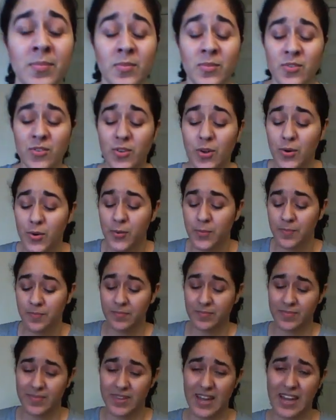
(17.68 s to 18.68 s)
So
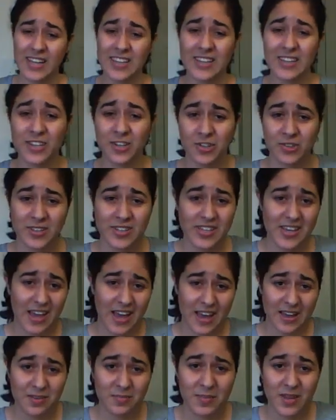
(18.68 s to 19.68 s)
I literally
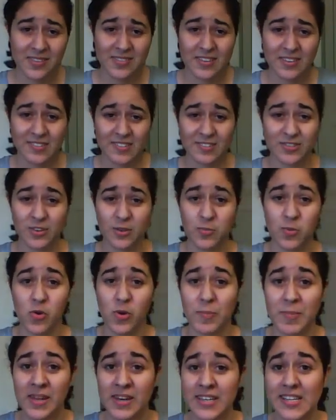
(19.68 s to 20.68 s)
had my dentist
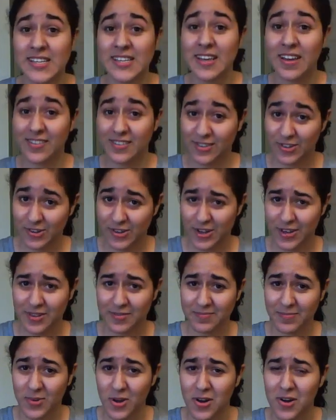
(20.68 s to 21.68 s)
appointment yesterday
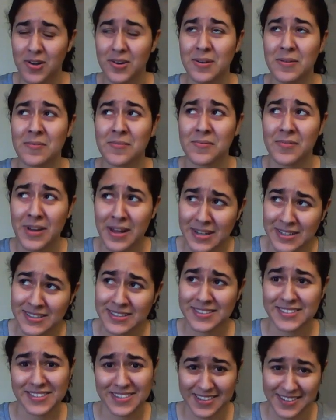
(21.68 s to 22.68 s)
on
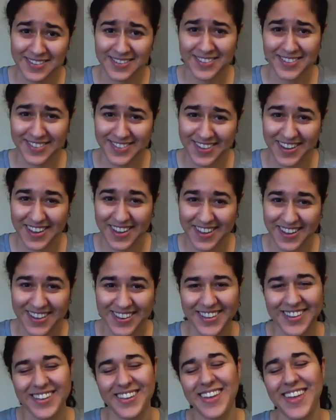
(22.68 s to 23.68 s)
Valentine's Day.
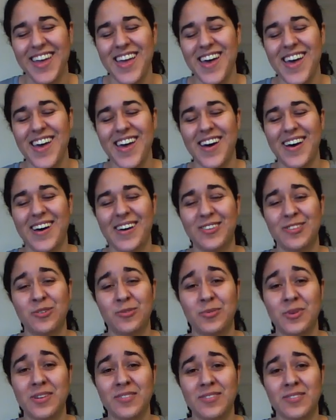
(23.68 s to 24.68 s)
The
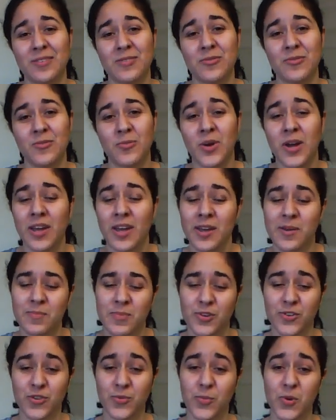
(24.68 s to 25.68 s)
reason why I
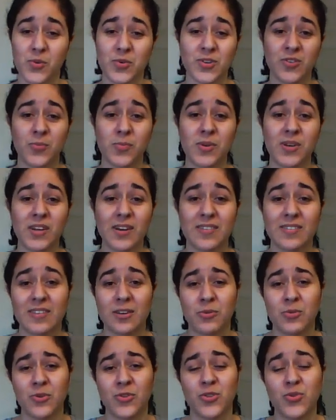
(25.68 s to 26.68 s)
postponed is because
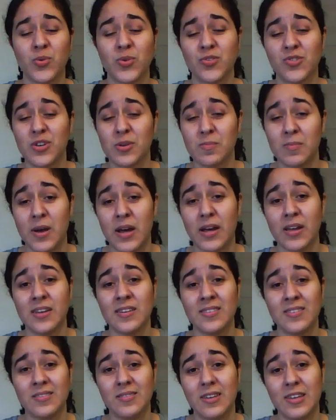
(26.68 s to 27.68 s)
I was switching
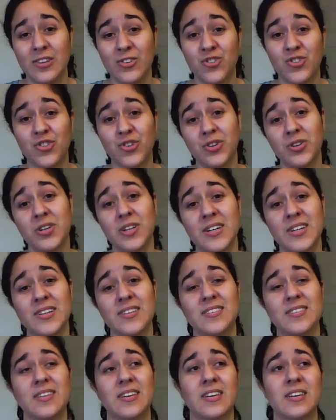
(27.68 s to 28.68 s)
my
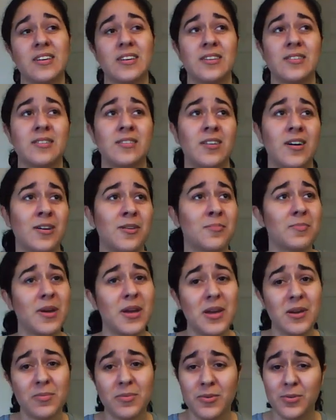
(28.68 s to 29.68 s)
insurance and a lot of
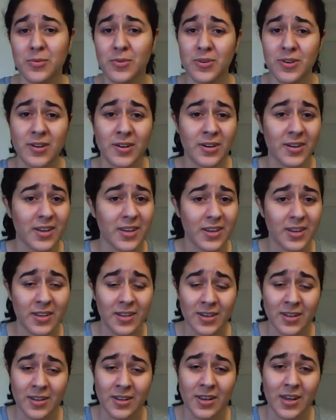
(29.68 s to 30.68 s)
paperwork,
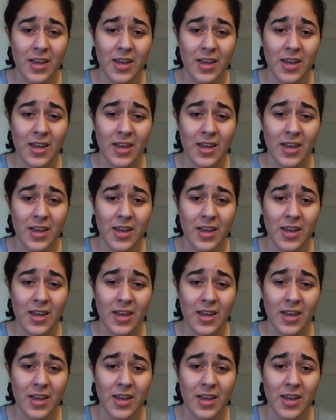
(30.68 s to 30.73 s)
and